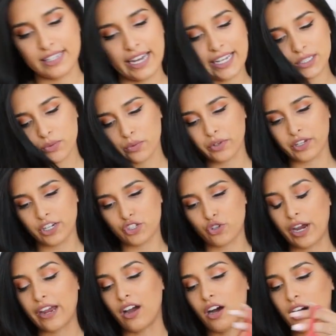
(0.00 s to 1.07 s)
next one we're gonna
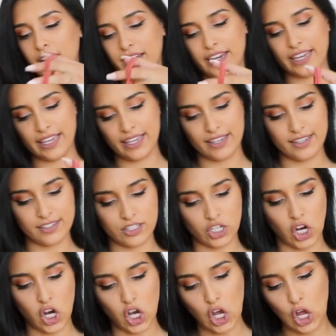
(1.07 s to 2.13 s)
try on is
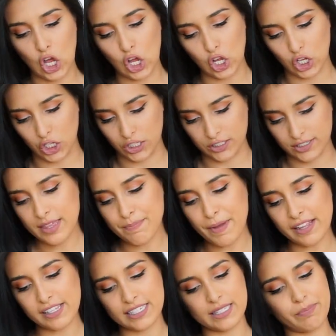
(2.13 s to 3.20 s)
called the
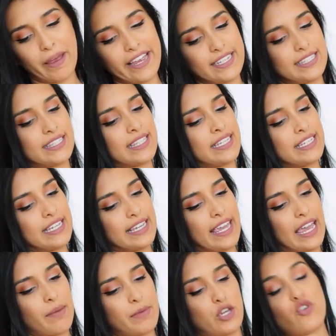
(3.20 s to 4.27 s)
Bella Spice Slinky
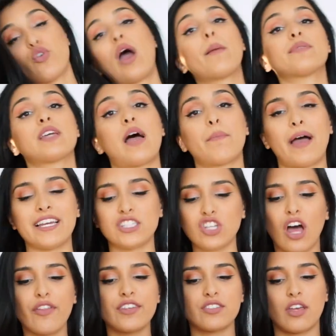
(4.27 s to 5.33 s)
Cami Crop Top. I
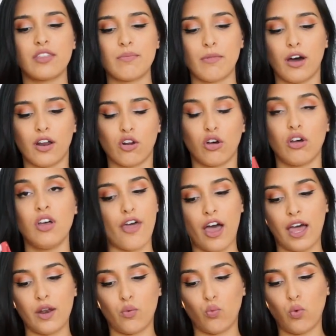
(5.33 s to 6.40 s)
saw this on the model,
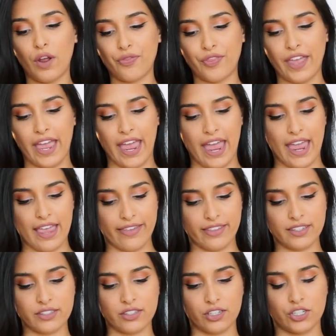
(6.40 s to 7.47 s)
thought, what the hey,
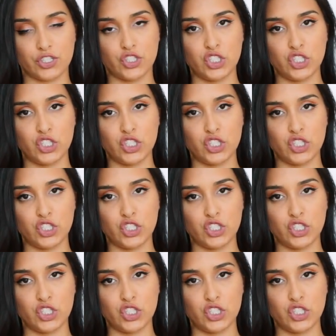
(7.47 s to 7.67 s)
this looks